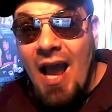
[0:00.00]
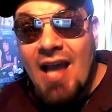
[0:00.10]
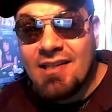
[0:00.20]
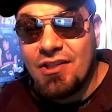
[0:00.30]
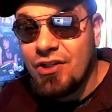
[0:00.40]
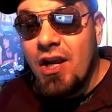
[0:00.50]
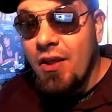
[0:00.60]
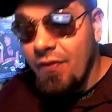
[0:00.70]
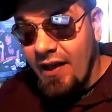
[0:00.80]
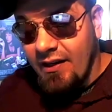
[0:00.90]
passage
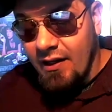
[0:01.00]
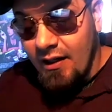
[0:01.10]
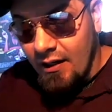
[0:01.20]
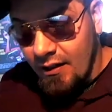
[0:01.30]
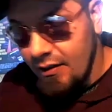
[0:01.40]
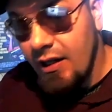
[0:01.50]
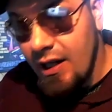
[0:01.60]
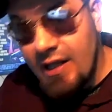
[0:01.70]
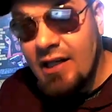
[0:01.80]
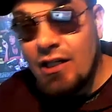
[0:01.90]
that
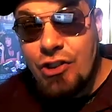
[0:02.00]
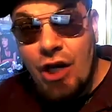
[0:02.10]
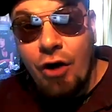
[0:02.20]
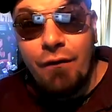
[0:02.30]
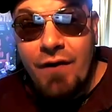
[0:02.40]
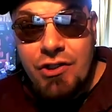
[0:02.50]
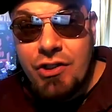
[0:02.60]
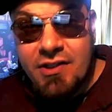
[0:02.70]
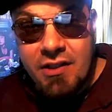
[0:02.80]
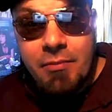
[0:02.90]
eating shellfish
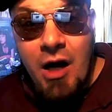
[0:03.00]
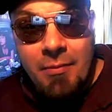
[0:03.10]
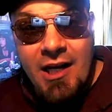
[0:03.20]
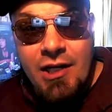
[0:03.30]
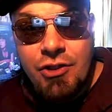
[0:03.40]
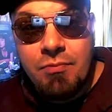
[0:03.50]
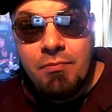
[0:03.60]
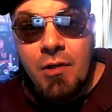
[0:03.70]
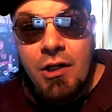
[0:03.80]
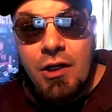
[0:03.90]
is an abomination.
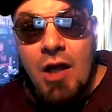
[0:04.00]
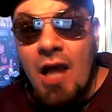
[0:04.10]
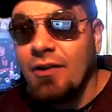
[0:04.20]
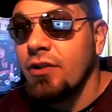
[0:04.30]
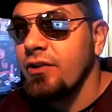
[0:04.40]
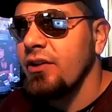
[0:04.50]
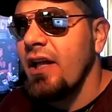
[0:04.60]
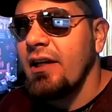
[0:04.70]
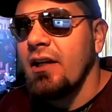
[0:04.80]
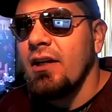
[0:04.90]
And they're
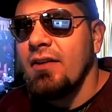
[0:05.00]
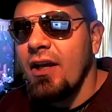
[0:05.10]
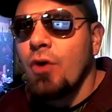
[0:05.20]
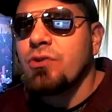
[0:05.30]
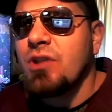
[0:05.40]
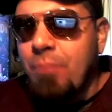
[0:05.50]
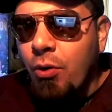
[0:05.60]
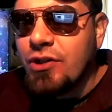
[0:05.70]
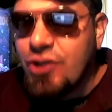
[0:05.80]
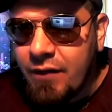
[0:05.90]
like, they go
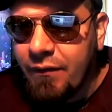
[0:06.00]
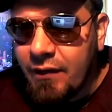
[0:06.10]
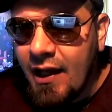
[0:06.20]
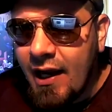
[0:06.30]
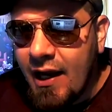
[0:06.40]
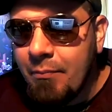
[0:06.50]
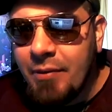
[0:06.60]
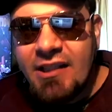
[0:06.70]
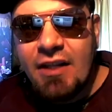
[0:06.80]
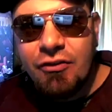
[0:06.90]
support Chick-fil-A,
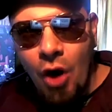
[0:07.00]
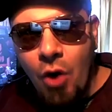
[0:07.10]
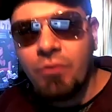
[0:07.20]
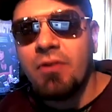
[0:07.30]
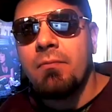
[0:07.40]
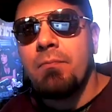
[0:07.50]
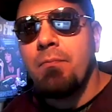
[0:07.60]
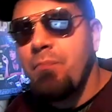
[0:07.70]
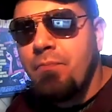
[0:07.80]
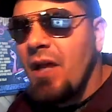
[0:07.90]
but they don't
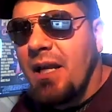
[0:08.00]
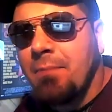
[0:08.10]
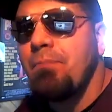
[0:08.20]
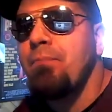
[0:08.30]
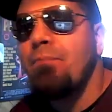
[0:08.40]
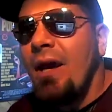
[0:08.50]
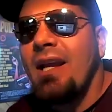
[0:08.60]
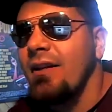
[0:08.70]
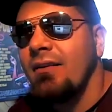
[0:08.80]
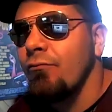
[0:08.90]
like
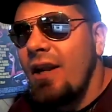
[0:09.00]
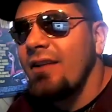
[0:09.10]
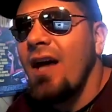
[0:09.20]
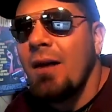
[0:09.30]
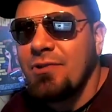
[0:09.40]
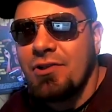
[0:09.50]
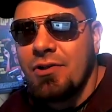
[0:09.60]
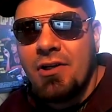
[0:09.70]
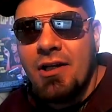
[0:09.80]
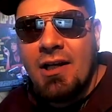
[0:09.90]
picket Red
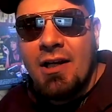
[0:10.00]
Lobster.